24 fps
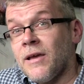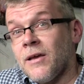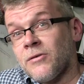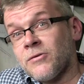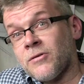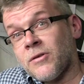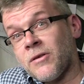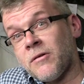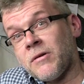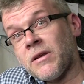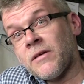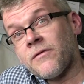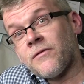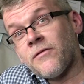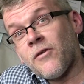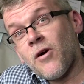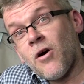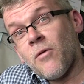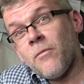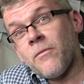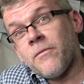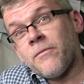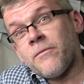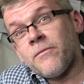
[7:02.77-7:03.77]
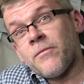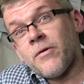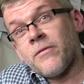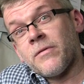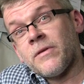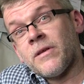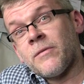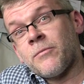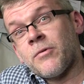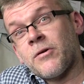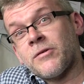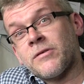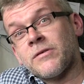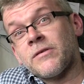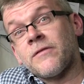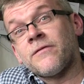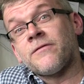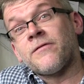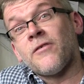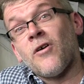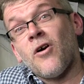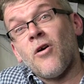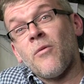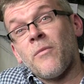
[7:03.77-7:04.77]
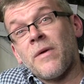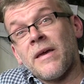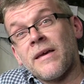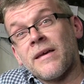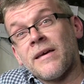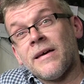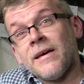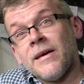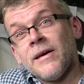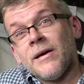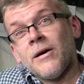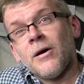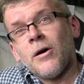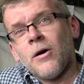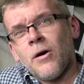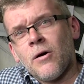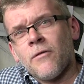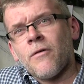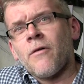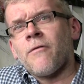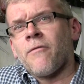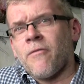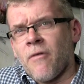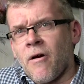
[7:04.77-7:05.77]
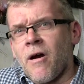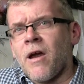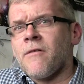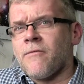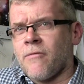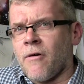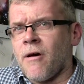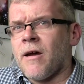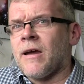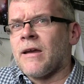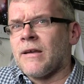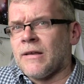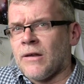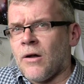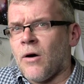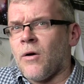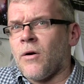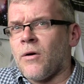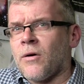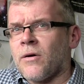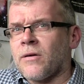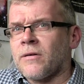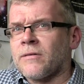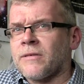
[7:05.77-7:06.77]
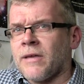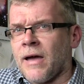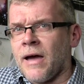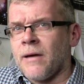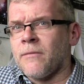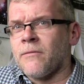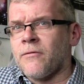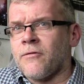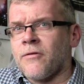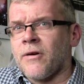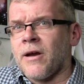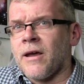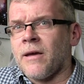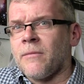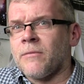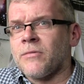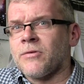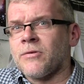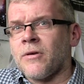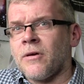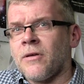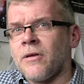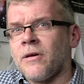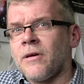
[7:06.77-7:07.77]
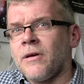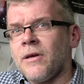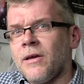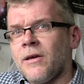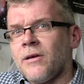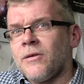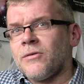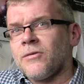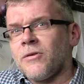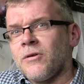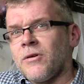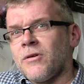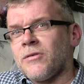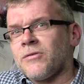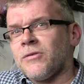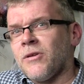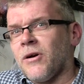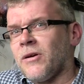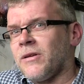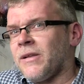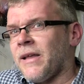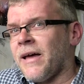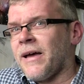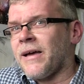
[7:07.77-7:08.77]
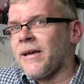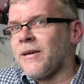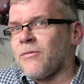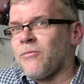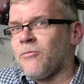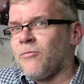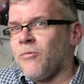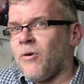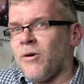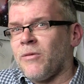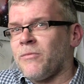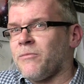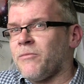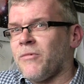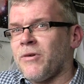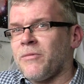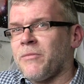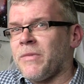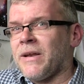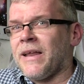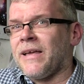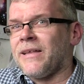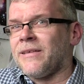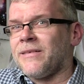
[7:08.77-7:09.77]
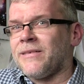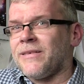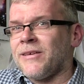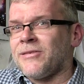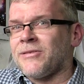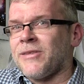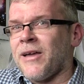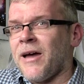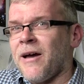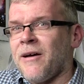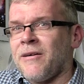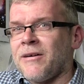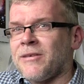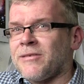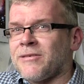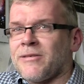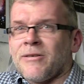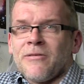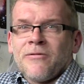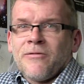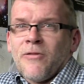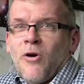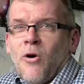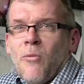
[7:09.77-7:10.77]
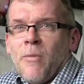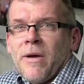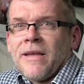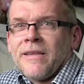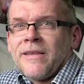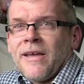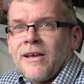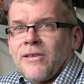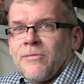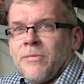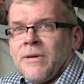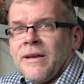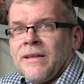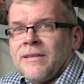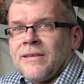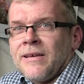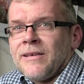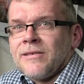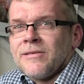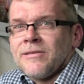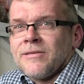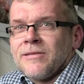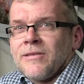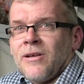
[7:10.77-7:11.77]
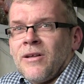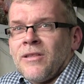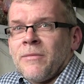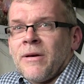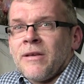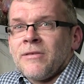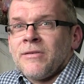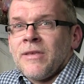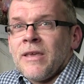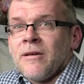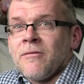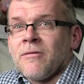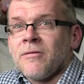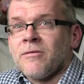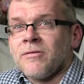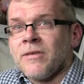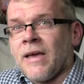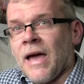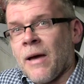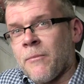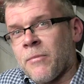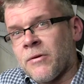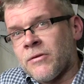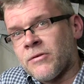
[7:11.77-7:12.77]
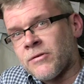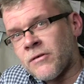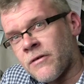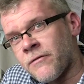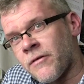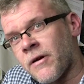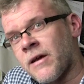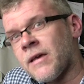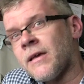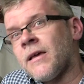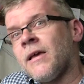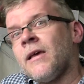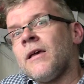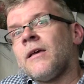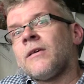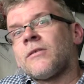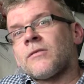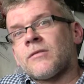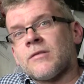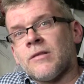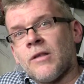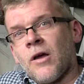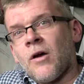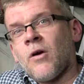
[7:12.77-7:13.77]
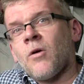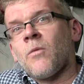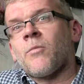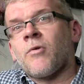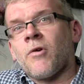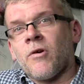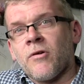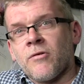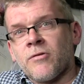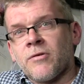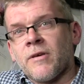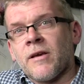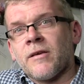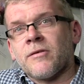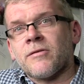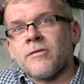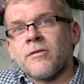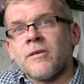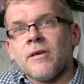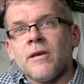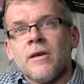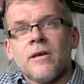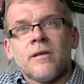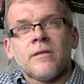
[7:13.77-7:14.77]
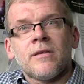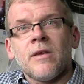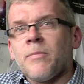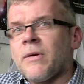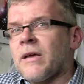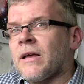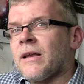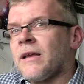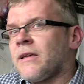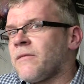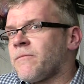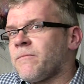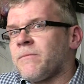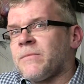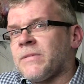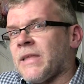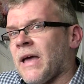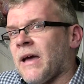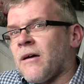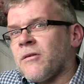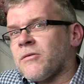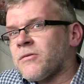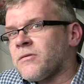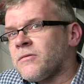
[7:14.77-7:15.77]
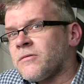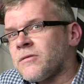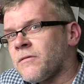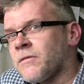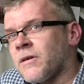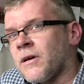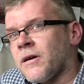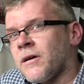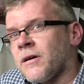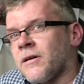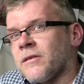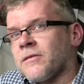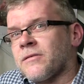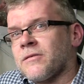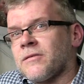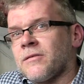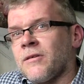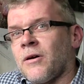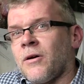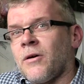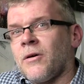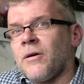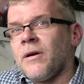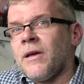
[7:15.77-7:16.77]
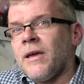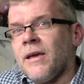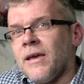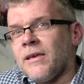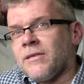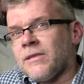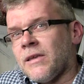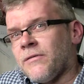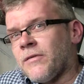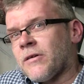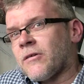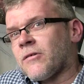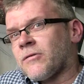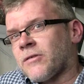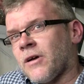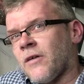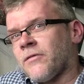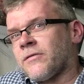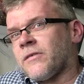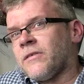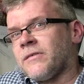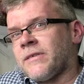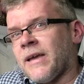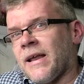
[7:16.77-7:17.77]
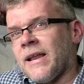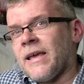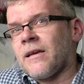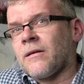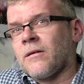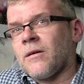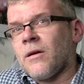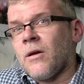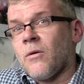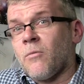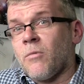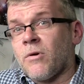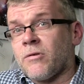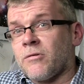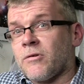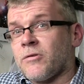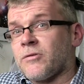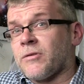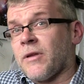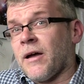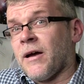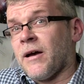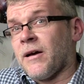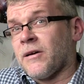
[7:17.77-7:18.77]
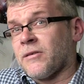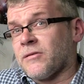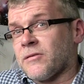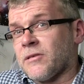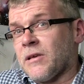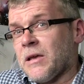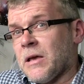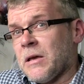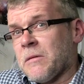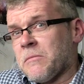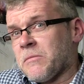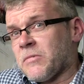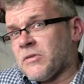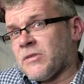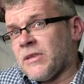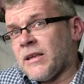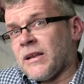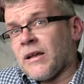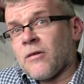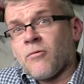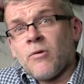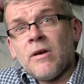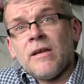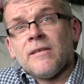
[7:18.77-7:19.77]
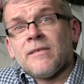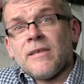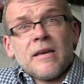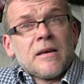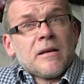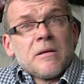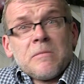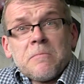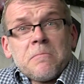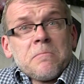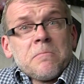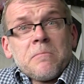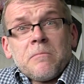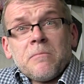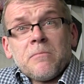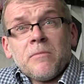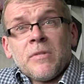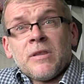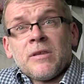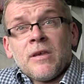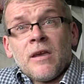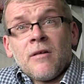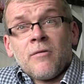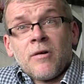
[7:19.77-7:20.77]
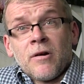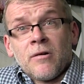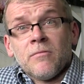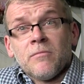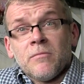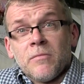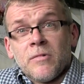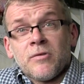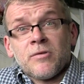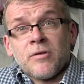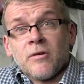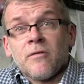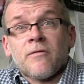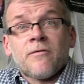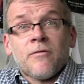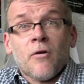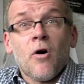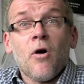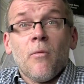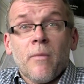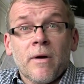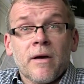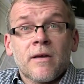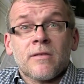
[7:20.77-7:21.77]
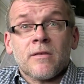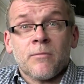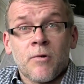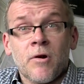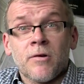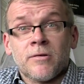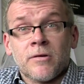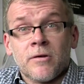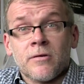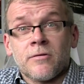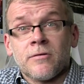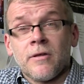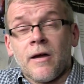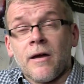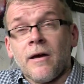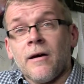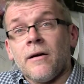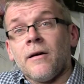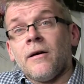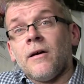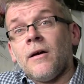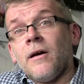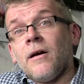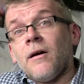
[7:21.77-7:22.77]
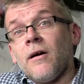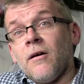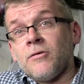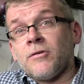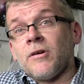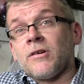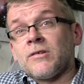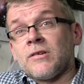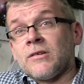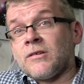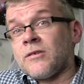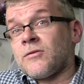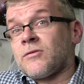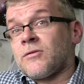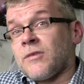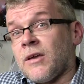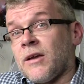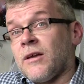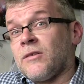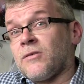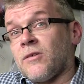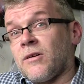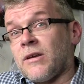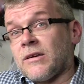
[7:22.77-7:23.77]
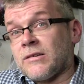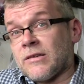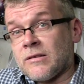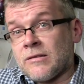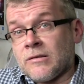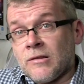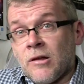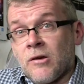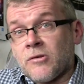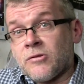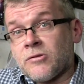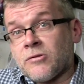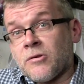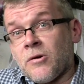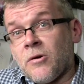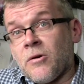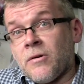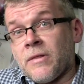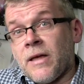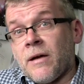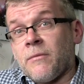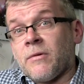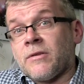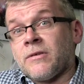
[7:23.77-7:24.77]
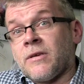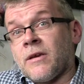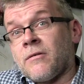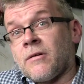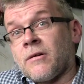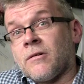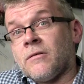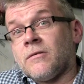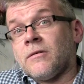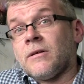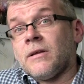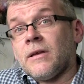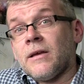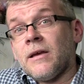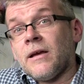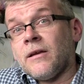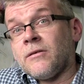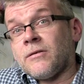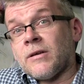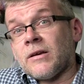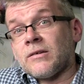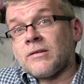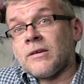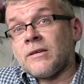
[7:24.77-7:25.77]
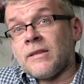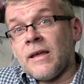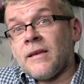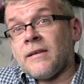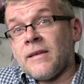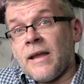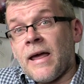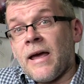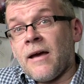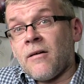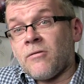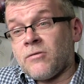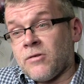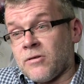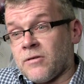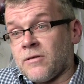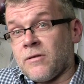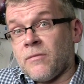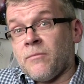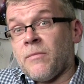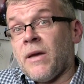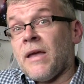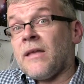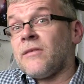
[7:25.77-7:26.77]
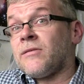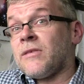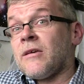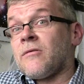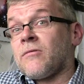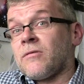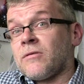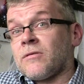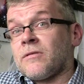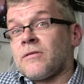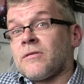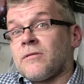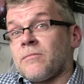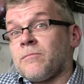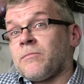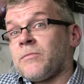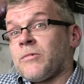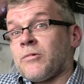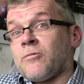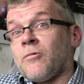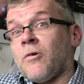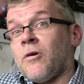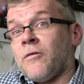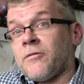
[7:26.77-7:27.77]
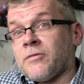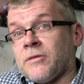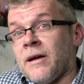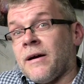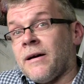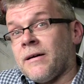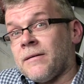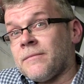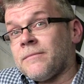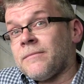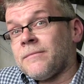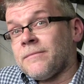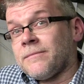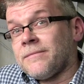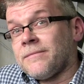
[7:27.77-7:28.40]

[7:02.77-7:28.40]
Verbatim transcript: So they're in a, form, in a process of forming over a very, very long time frame. So, so it's not like one, one minute a star is still forming and the next minute it's on the main sequence. It happens over a very slow process, typically thousands of years. So it's difficult often telling whether a star's still accreting material and still forming as a protostar, or is actually just turned on, actually it's lost all that material, and is actually then now just a main sequence dwarf star.